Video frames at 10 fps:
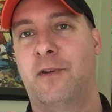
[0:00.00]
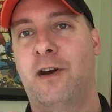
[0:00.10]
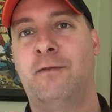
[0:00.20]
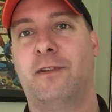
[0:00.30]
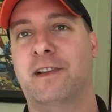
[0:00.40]

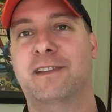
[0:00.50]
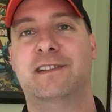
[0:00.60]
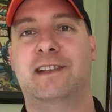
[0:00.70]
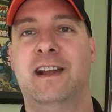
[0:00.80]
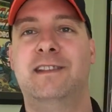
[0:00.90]
Marvel in
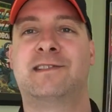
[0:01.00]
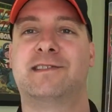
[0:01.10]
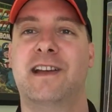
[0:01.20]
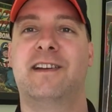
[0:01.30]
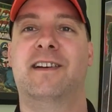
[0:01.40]
the dead
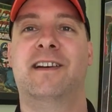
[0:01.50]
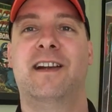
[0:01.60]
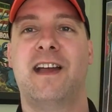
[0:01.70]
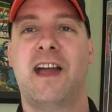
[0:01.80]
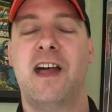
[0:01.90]

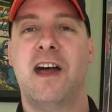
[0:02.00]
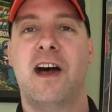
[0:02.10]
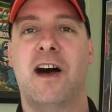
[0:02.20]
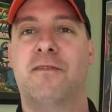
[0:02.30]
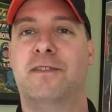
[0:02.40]
center
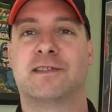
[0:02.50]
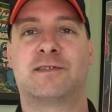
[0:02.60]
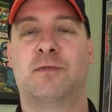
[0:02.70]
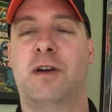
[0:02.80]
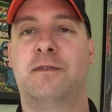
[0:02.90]
of this
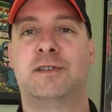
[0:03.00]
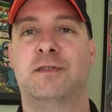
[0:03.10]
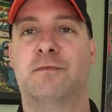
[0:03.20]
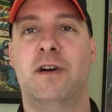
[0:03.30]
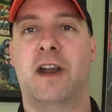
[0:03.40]

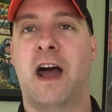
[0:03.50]
12-issue run.